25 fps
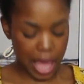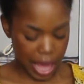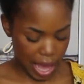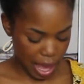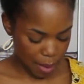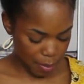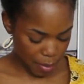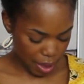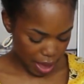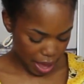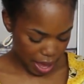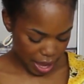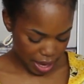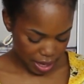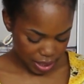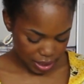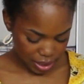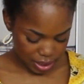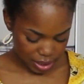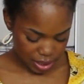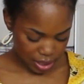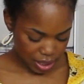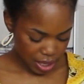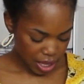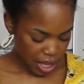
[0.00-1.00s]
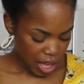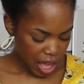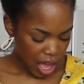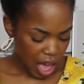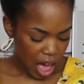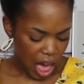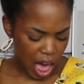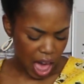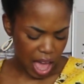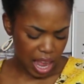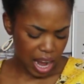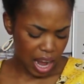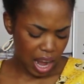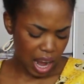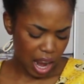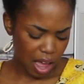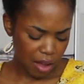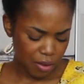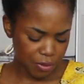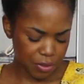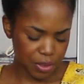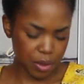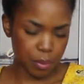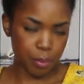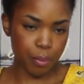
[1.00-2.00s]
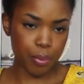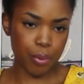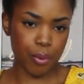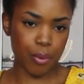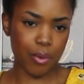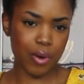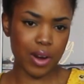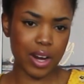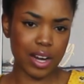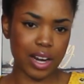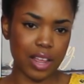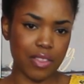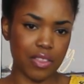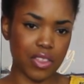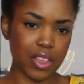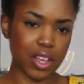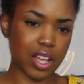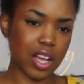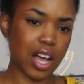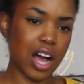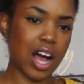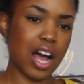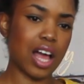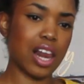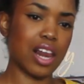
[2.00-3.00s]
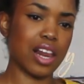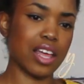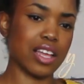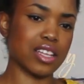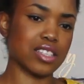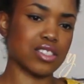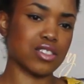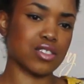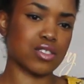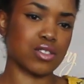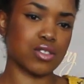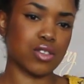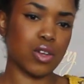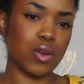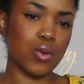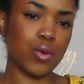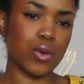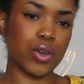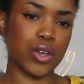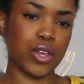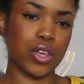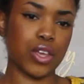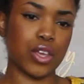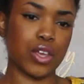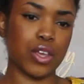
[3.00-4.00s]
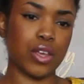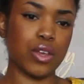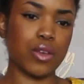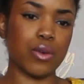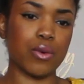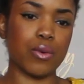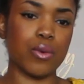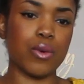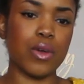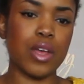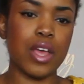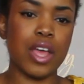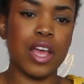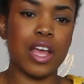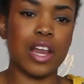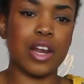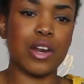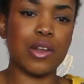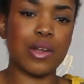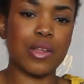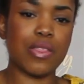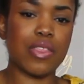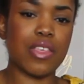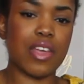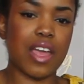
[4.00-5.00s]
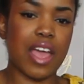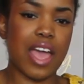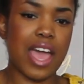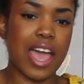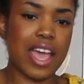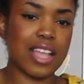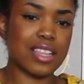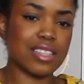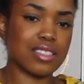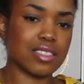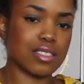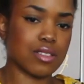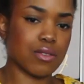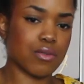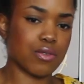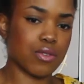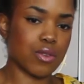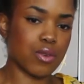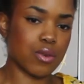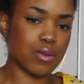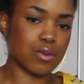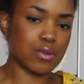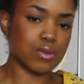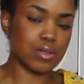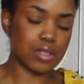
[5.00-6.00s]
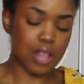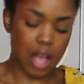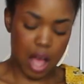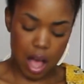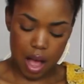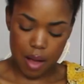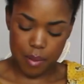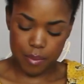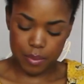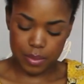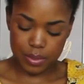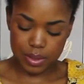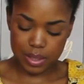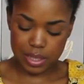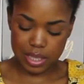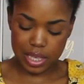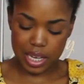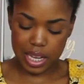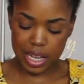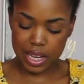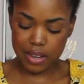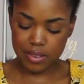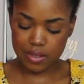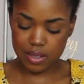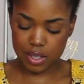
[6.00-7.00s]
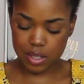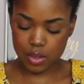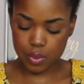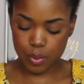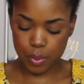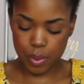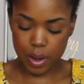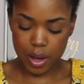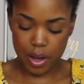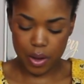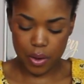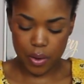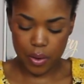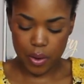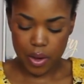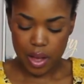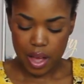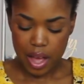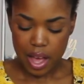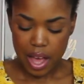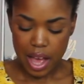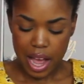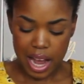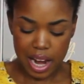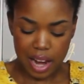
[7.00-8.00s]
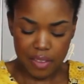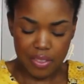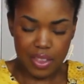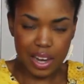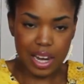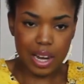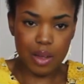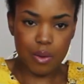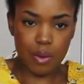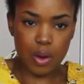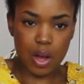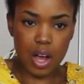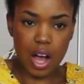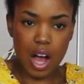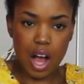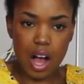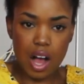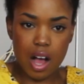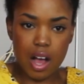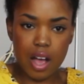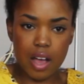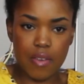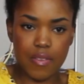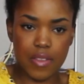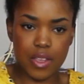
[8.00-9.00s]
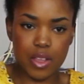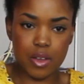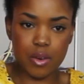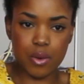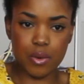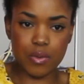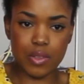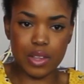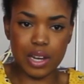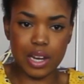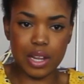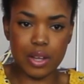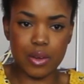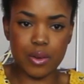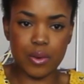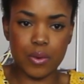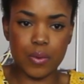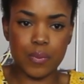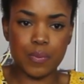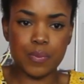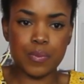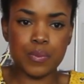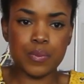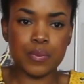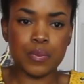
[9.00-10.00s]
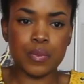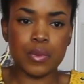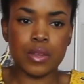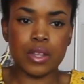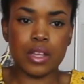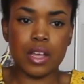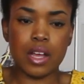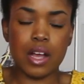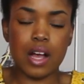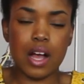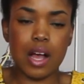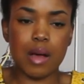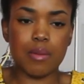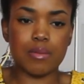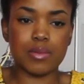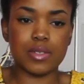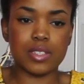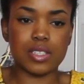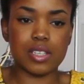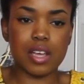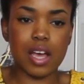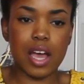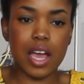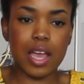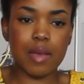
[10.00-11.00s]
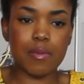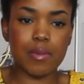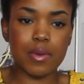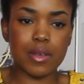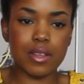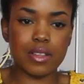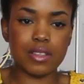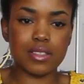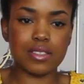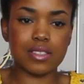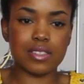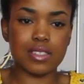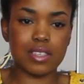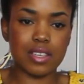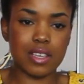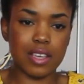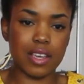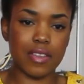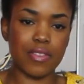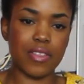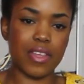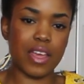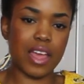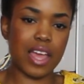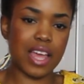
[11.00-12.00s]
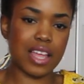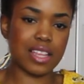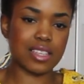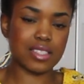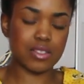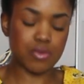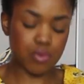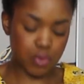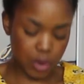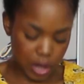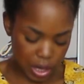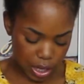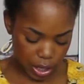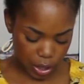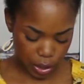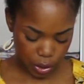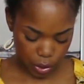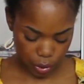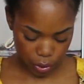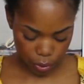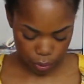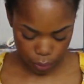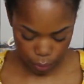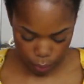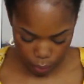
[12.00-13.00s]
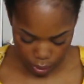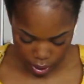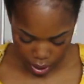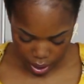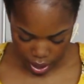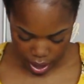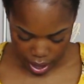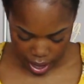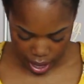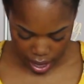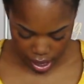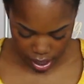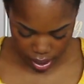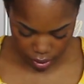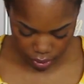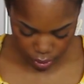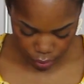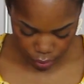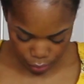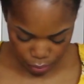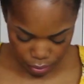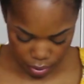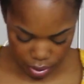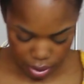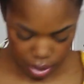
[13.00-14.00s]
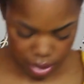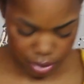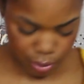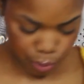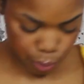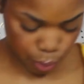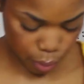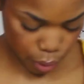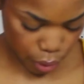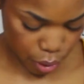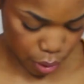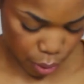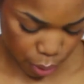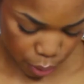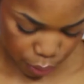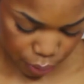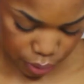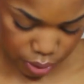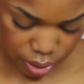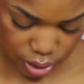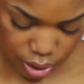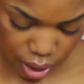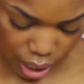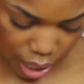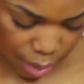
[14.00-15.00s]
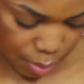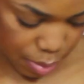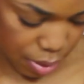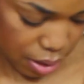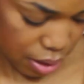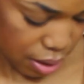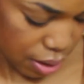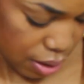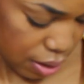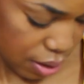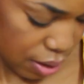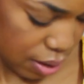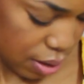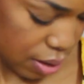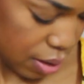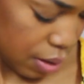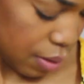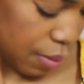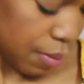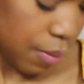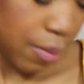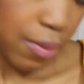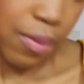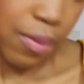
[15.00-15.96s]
I am an 8. I love the print and the colour. It's so cute. Look at the ends of those sleeves as well. I have the little cut and then you've got the little diamonds at the ends. Really cute. And front as well, you've got the diamonds.